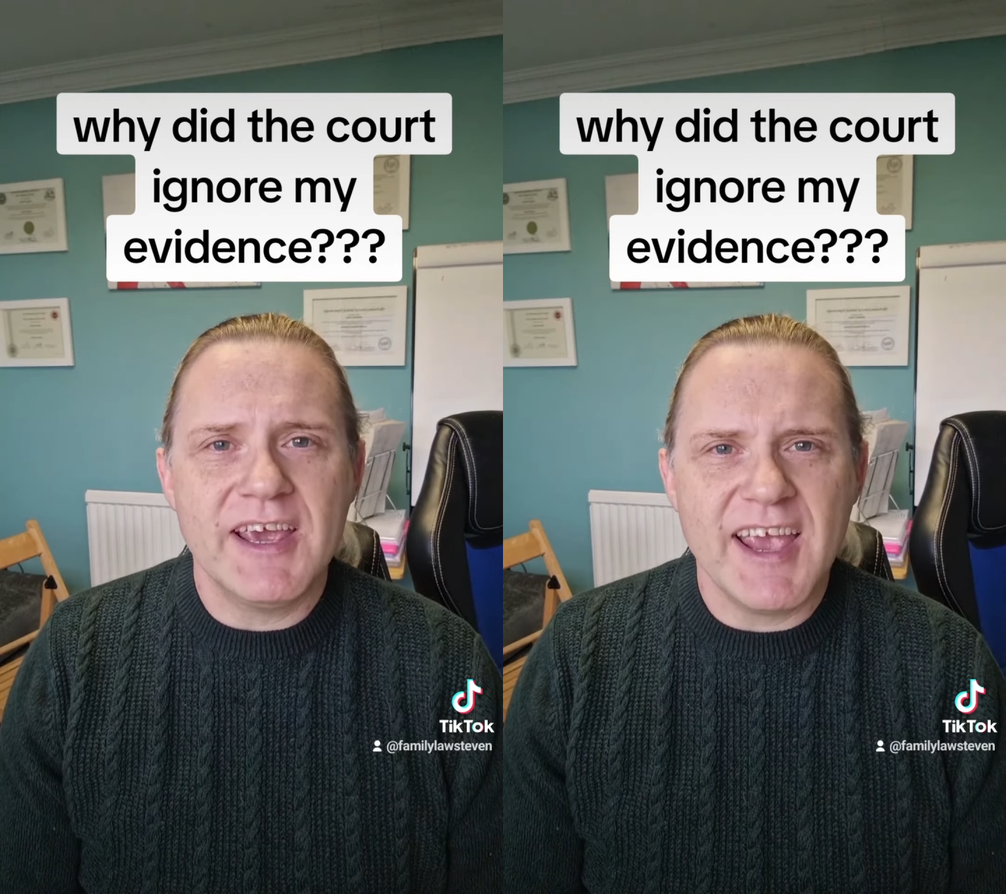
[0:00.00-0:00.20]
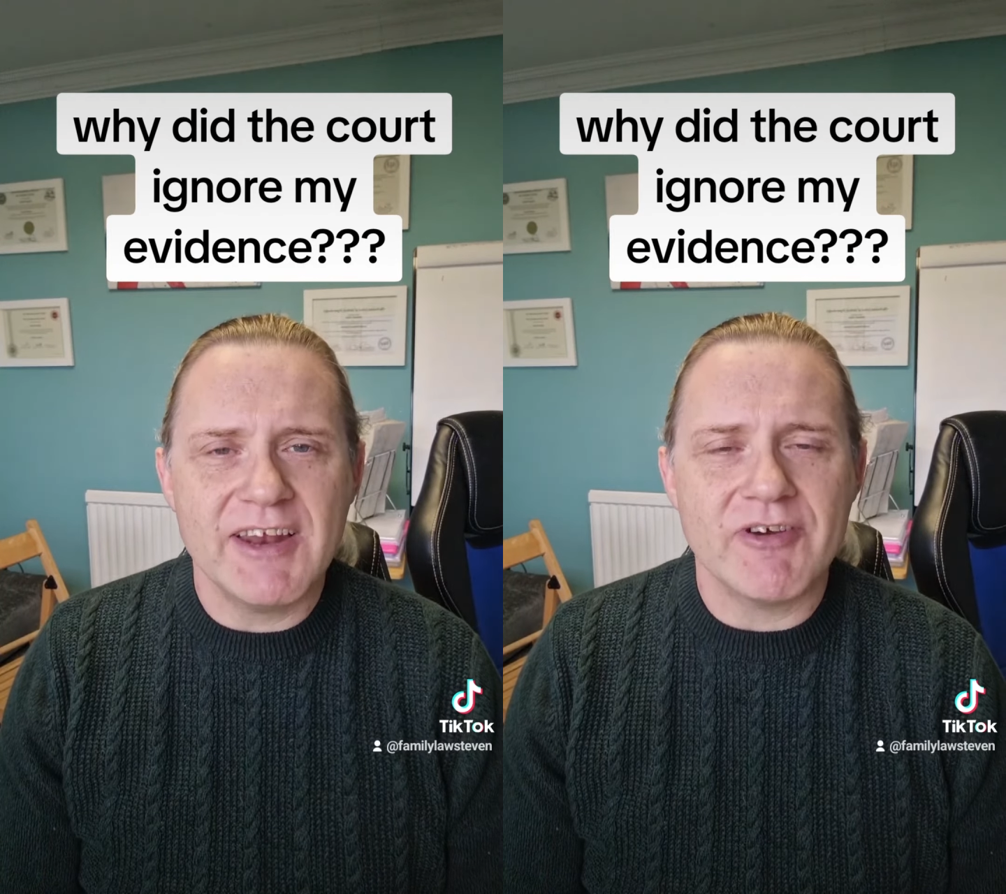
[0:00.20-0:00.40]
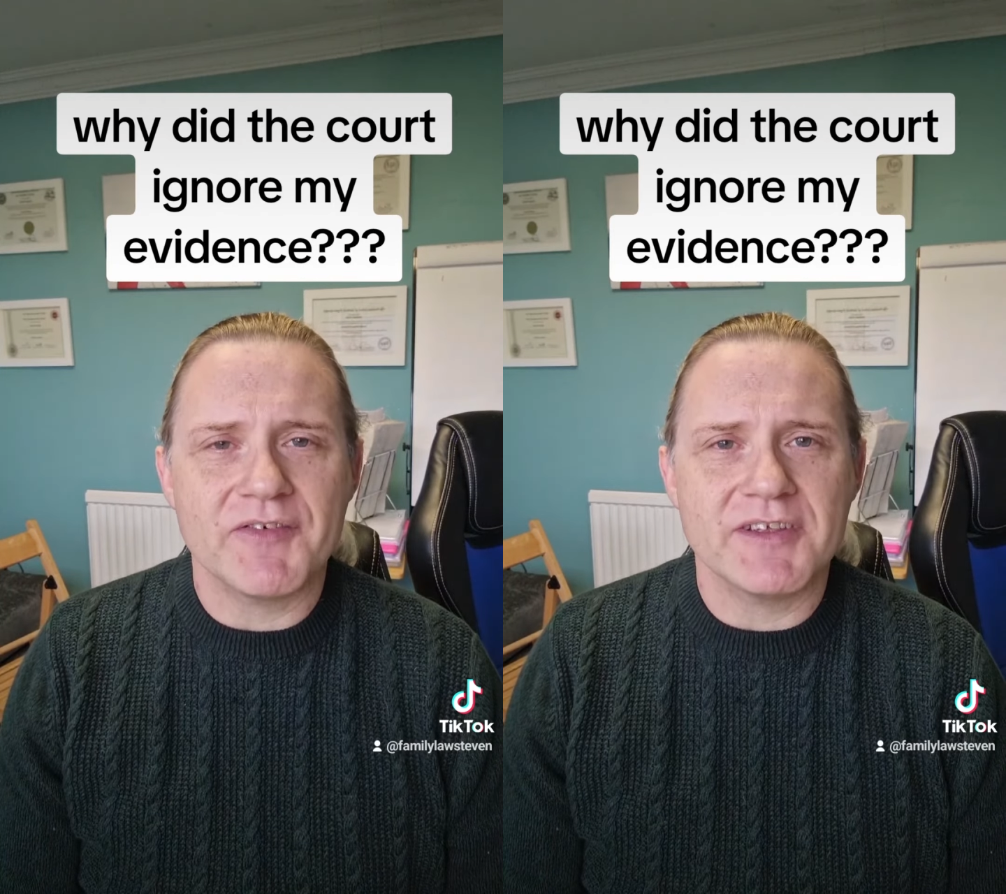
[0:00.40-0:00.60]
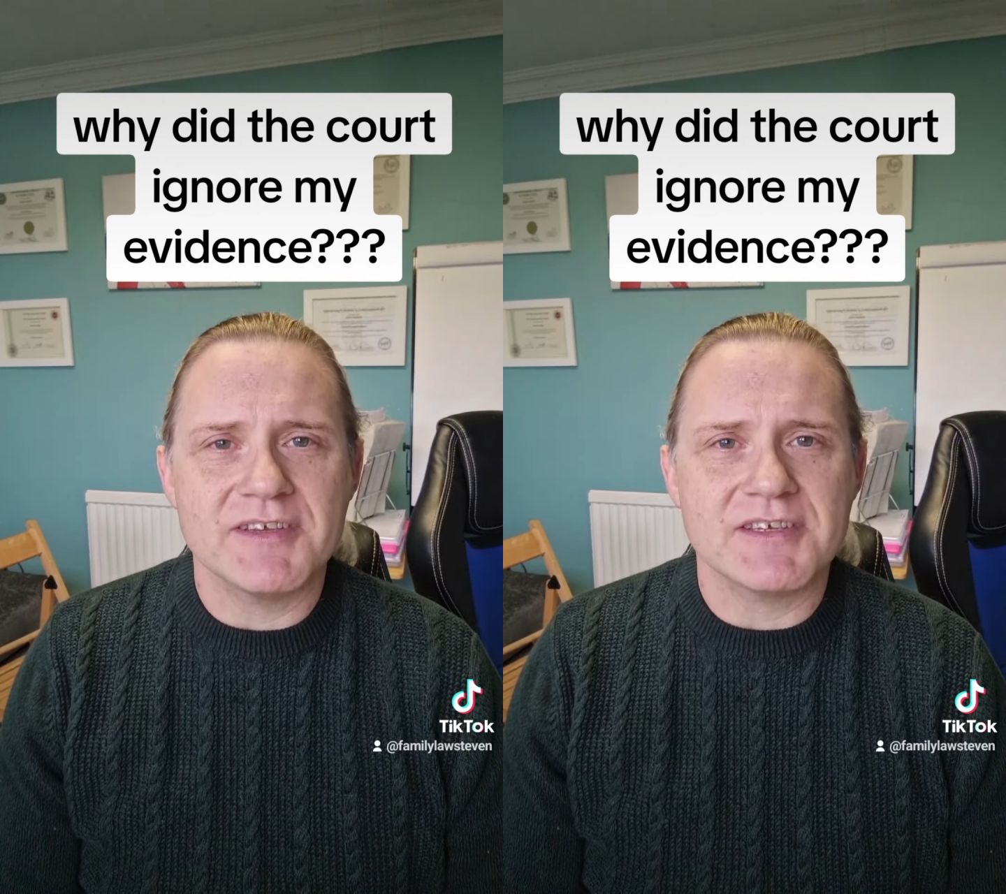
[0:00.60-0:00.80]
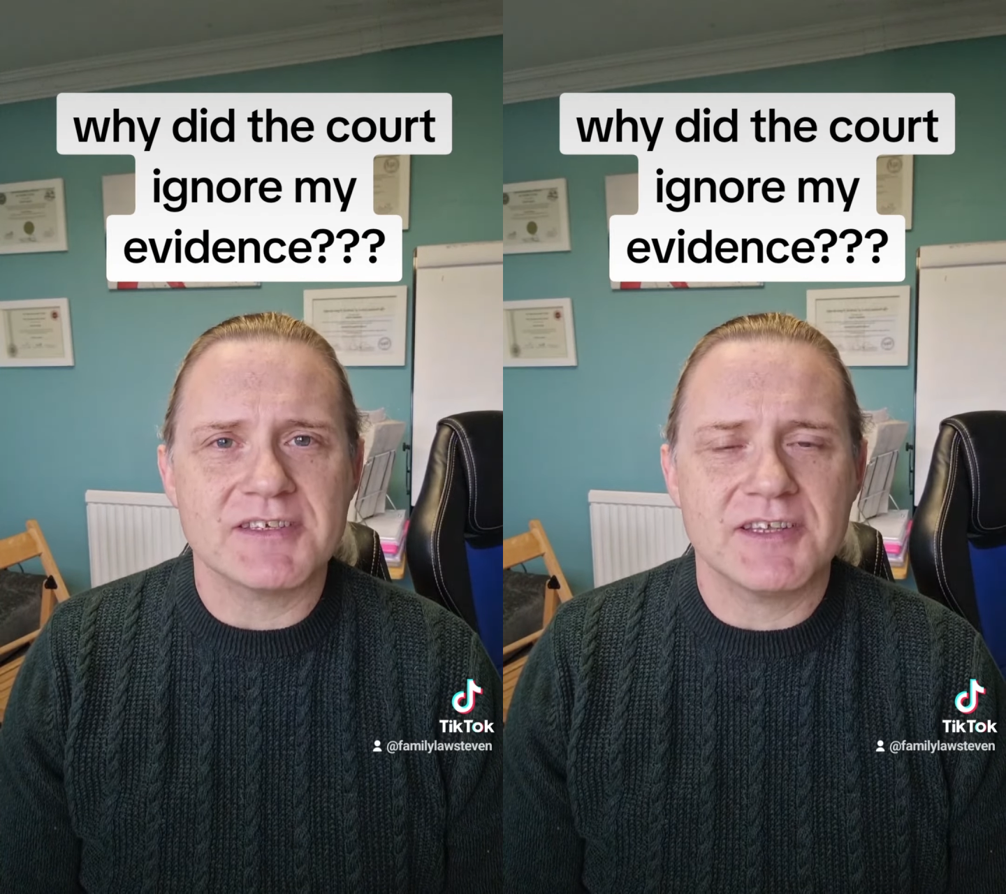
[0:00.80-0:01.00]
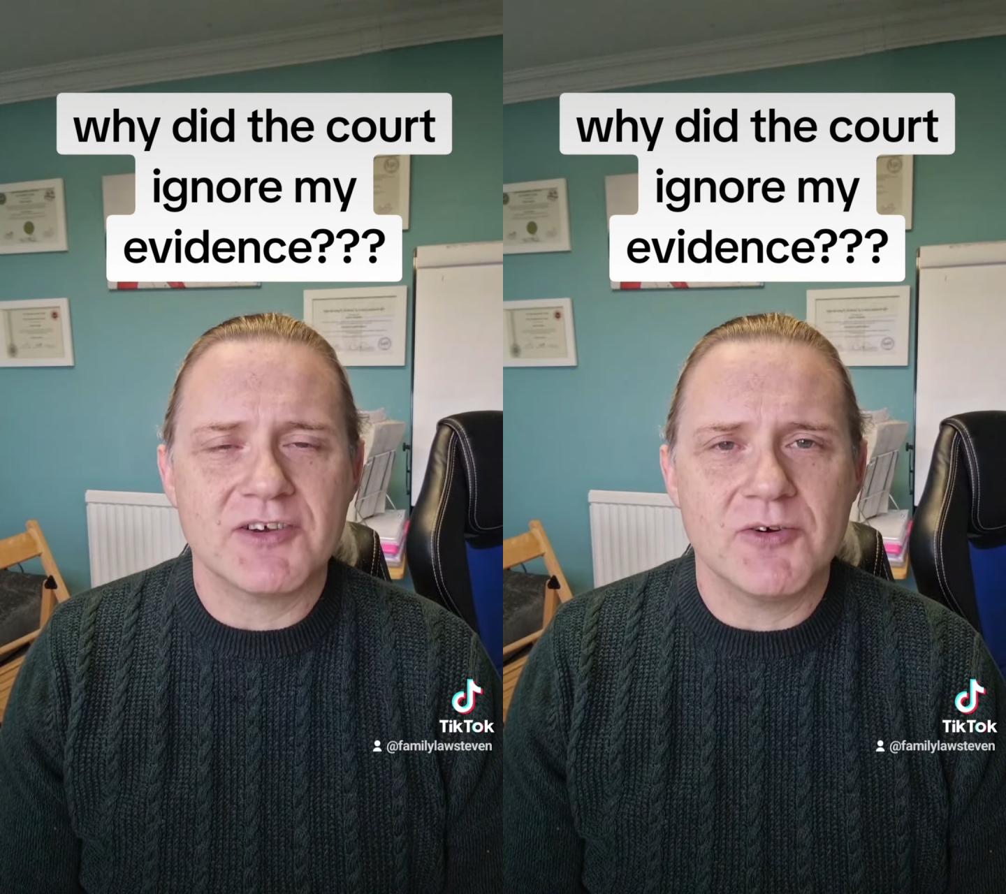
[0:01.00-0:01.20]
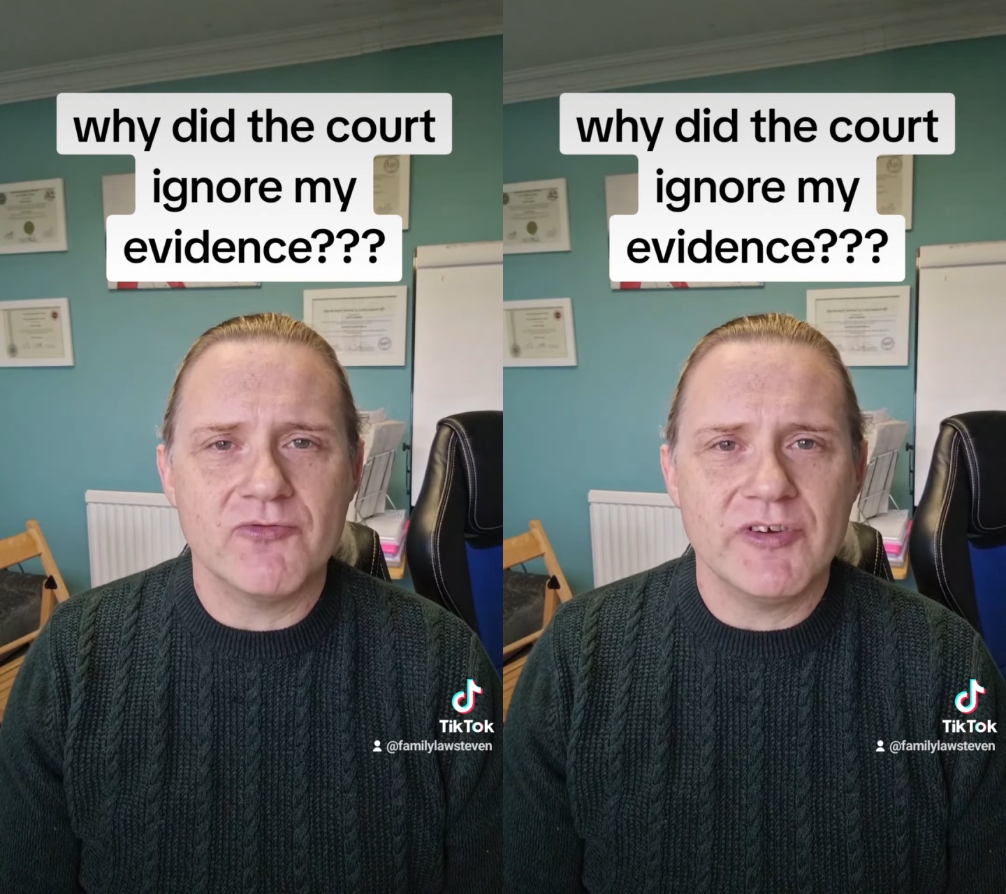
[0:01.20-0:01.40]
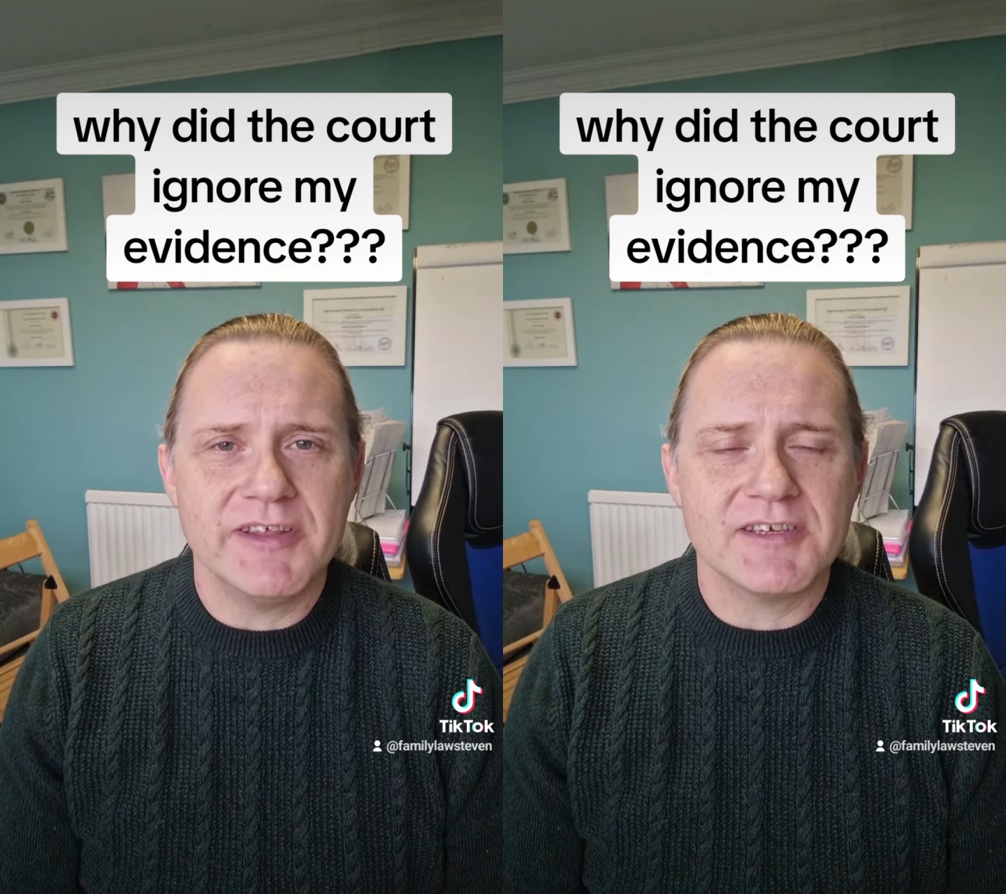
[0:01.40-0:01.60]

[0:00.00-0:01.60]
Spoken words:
killer evidence that the court really